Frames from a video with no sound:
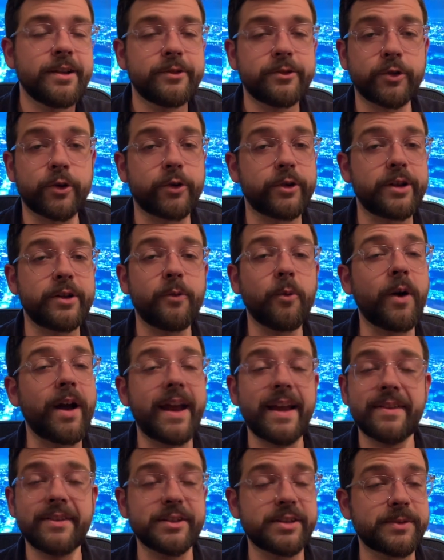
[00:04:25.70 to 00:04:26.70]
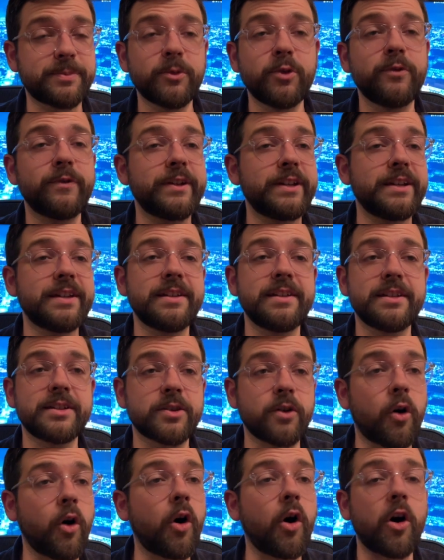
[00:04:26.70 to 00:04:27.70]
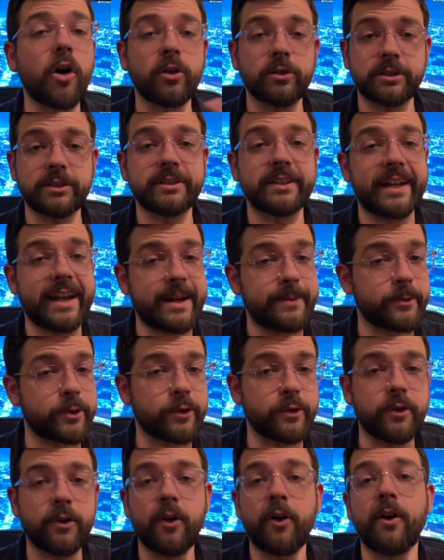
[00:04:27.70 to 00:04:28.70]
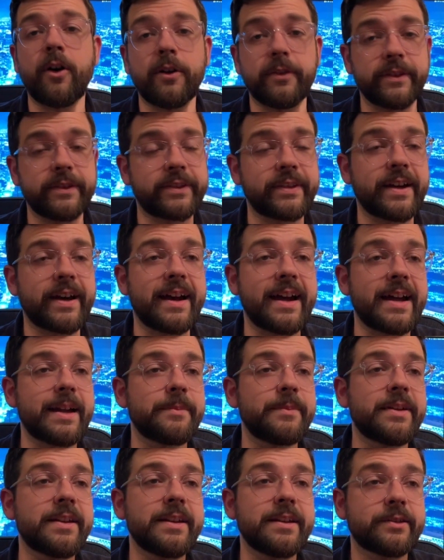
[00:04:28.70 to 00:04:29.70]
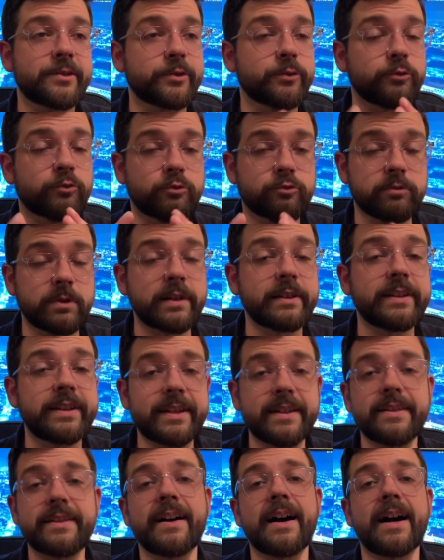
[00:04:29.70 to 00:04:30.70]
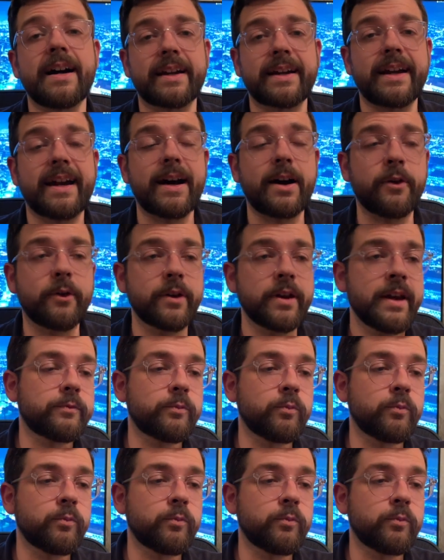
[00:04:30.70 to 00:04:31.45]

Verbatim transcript: dirty way. This movie is all glamour all the time. It's really a knockout.